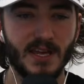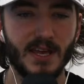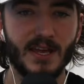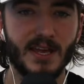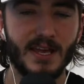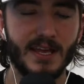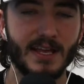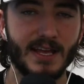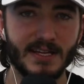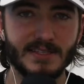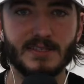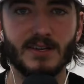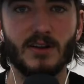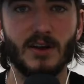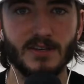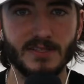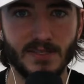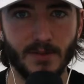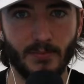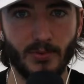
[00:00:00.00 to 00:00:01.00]
Gets
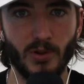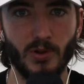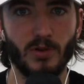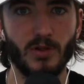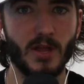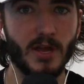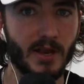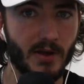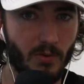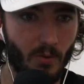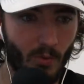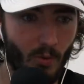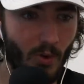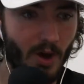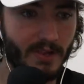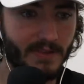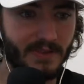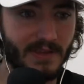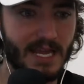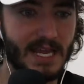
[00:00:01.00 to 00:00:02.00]
across the blue line,
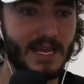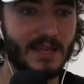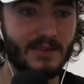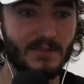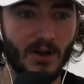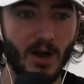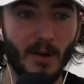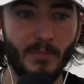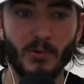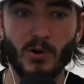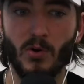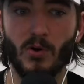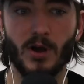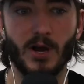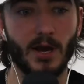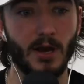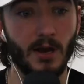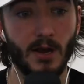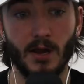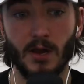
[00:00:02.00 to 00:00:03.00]
1T, top
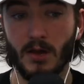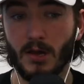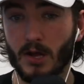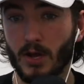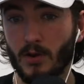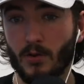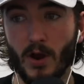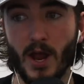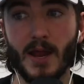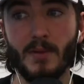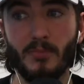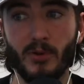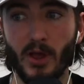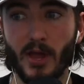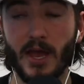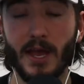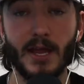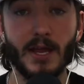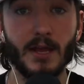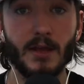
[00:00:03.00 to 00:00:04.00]
corner. Great
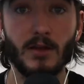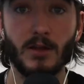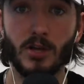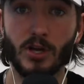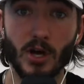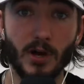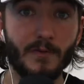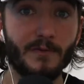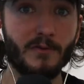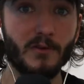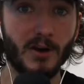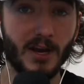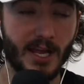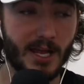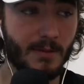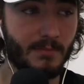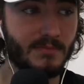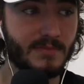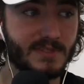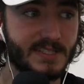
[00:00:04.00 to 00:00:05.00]
play. Good for
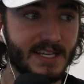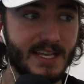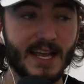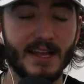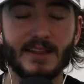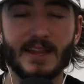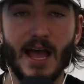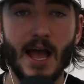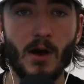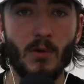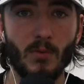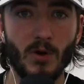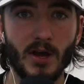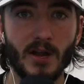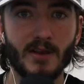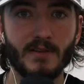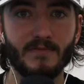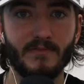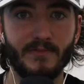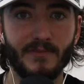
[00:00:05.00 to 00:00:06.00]
him to get that
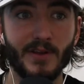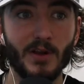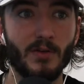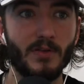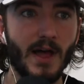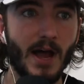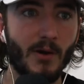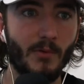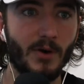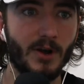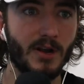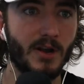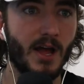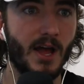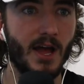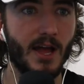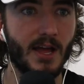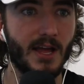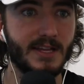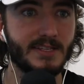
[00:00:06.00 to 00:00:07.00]
one, feel that one,
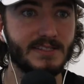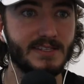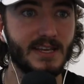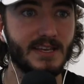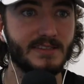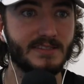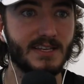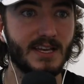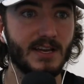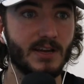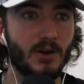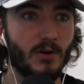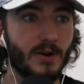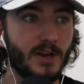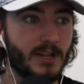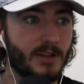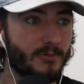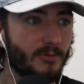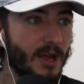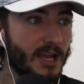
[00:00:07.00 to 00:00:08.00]
and see it going in
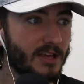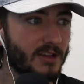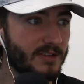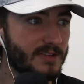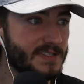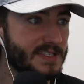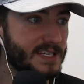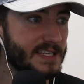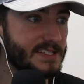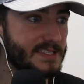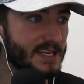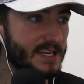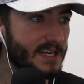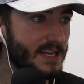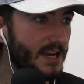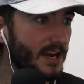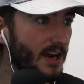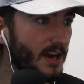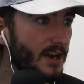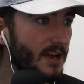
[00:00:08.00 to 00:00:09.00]
the regular season
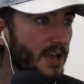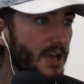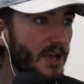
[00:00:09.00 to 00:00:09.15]
here.